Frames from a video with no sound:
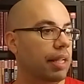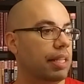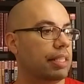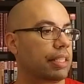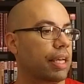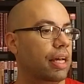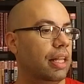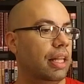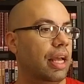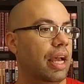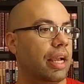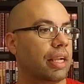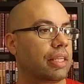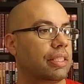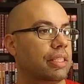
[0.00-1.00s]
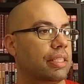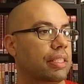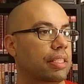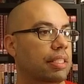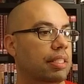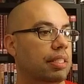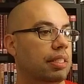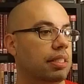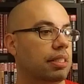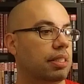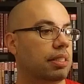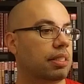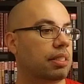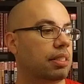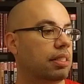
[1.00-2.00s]
This collects,
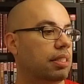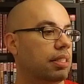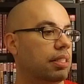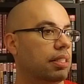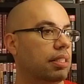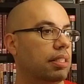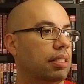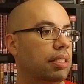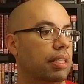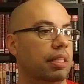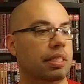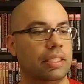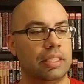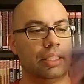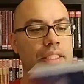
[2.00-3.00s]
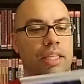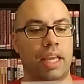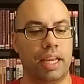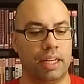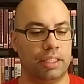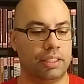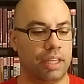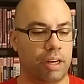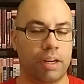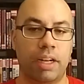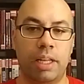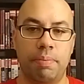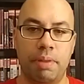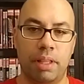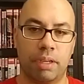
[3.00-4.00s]
it doesn't say, darn it,
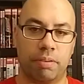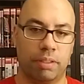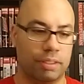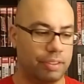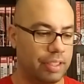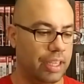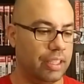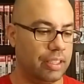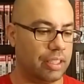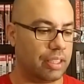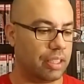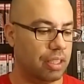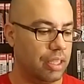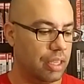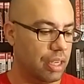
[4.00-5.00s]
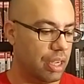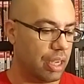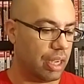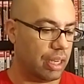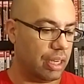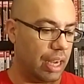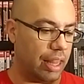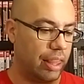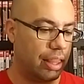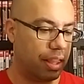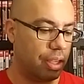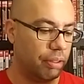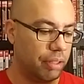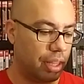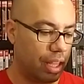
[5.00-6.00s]
let me look real fast. I
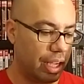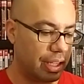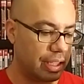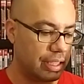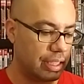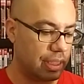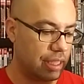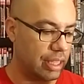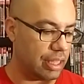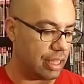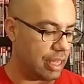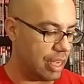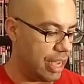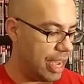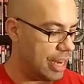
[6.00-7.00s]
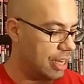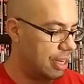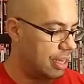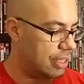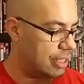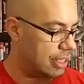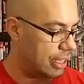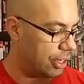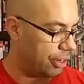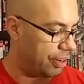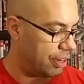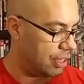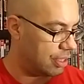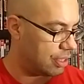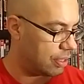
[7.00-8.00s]
don't think this is the end of this
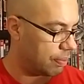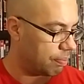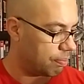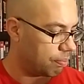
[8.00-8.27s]
series.